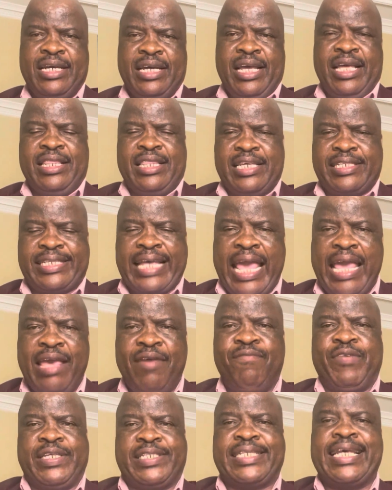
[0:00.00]
in the
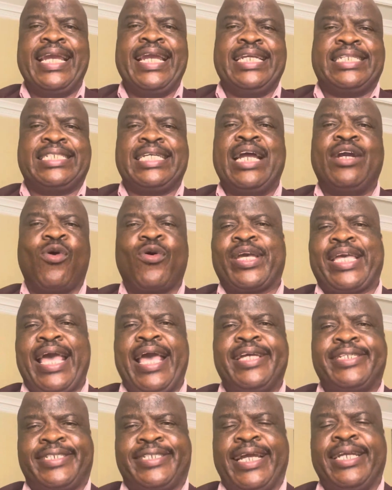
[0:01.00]
same vicinity and
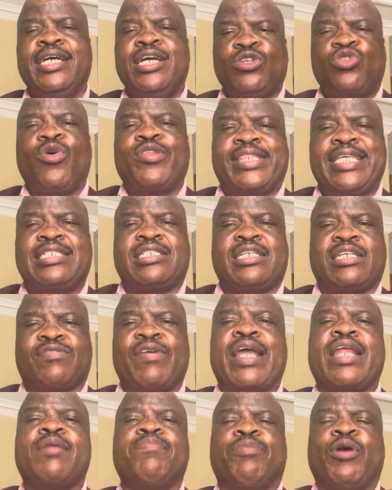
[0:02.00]
location. So this is
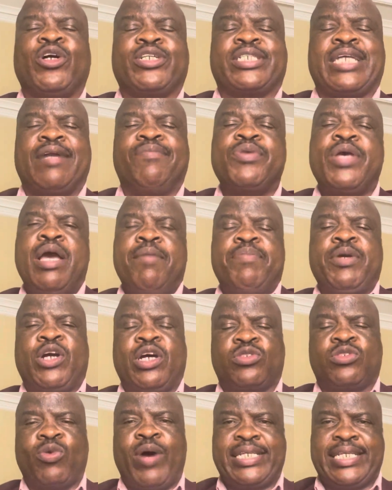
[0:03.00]
very important,
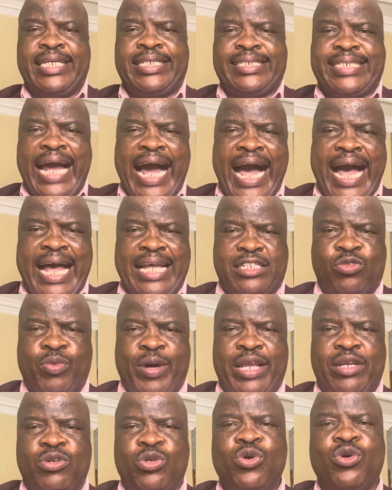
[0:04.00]
because what it does
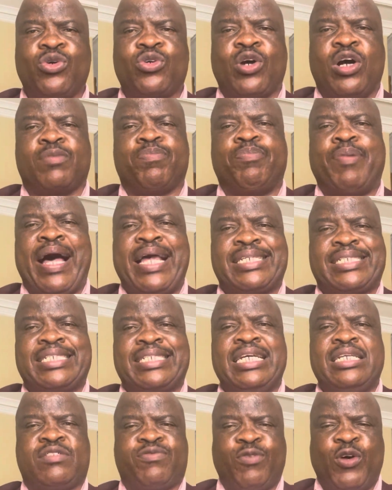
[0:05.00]
when you got
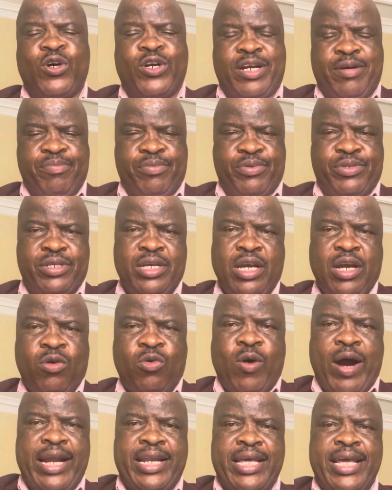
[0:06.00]
pastors' forums,
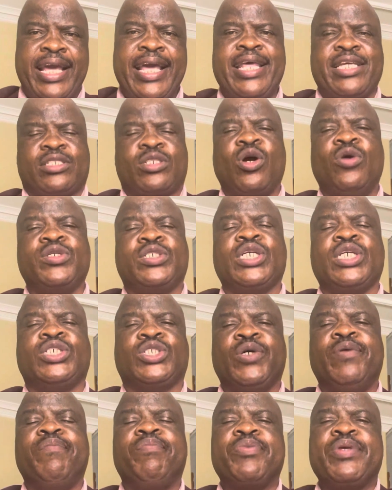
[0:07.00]
what it is going to
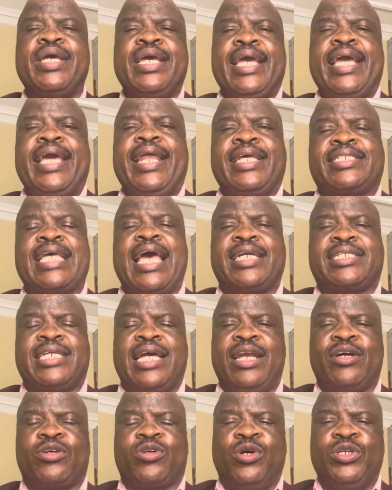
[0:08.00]
do, it is
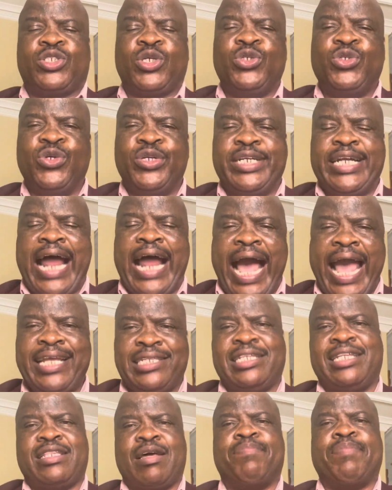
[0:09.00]
actually going to
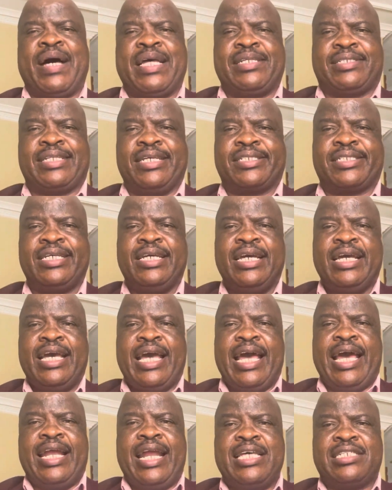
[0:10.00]
unite the pastors.
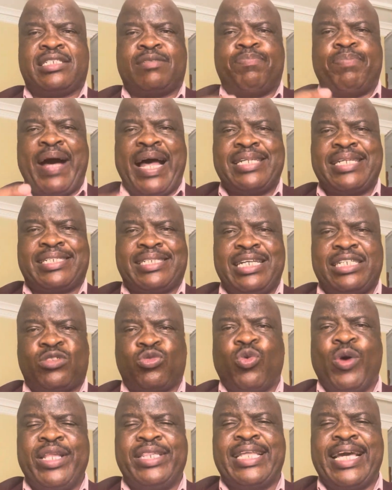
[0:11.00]
And as pastors,
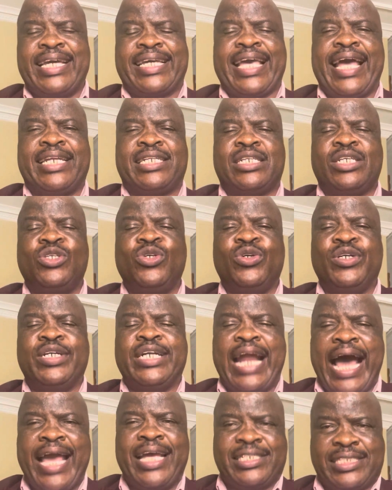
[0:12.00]
when they get
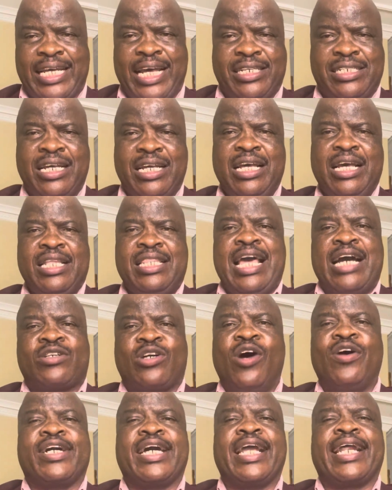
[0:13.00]
united, their
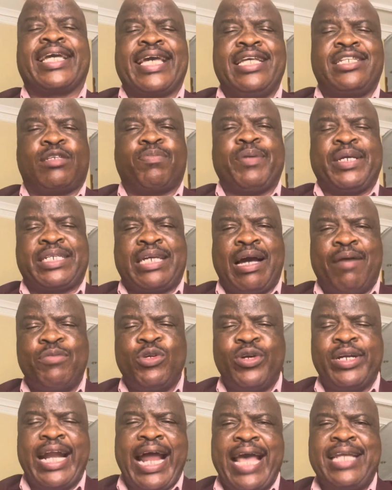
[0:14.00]
congregants become
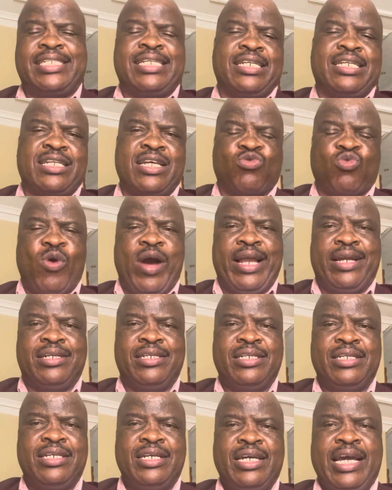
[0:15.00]
united as well.
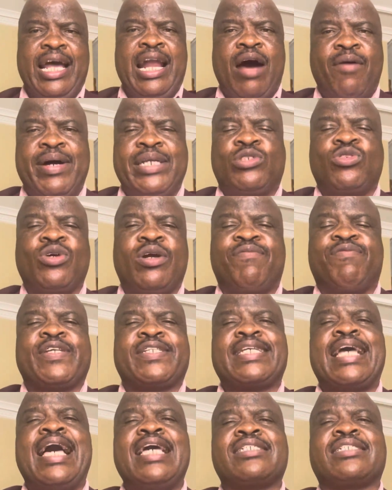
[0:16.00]
And I want to
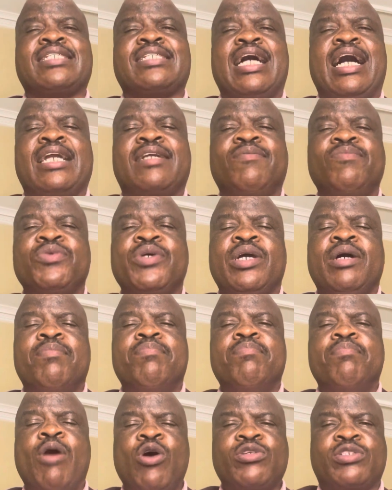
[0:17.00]
emphasize that
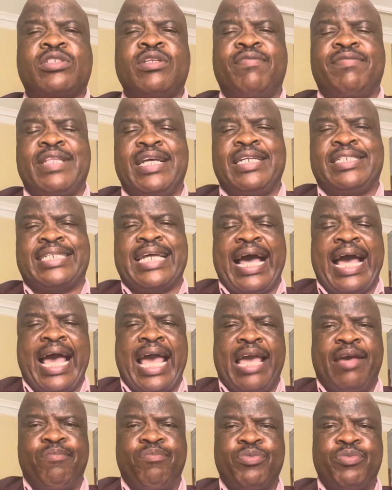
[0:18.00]
most of the
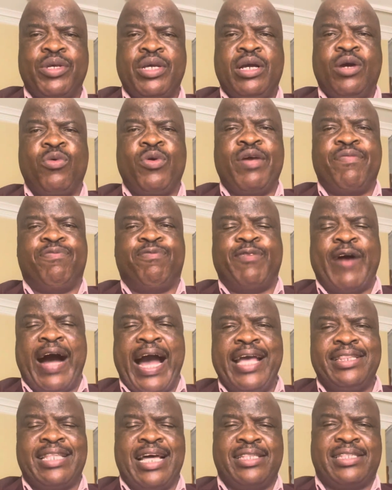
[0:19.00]
time, we
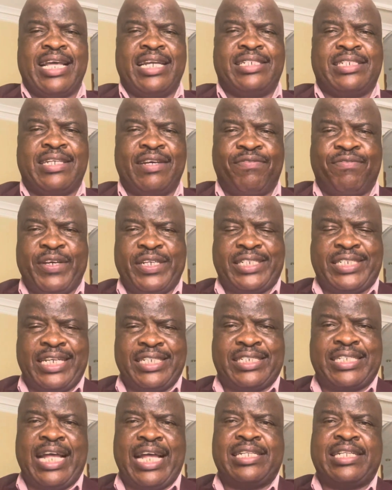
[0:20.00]
find that the
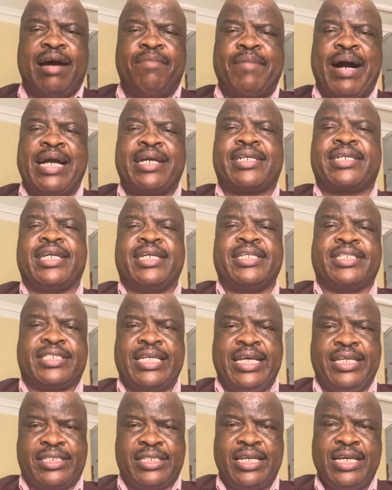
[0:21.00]
divisions that are among
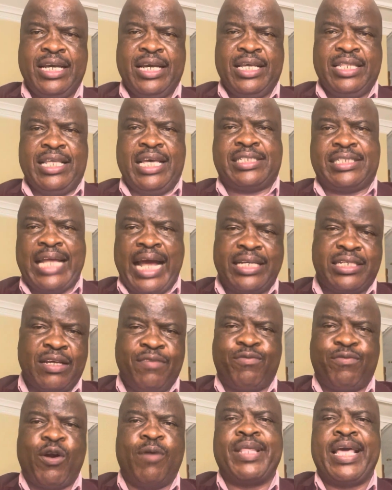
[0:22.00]
Christians, they're
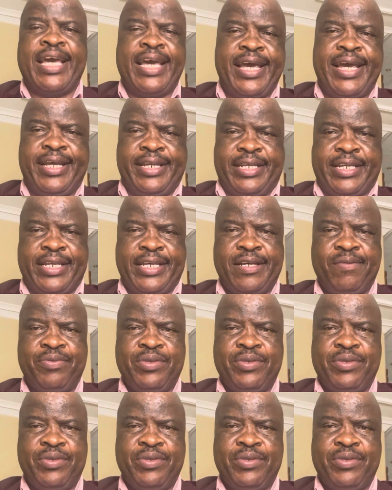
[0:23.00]
starting from the head.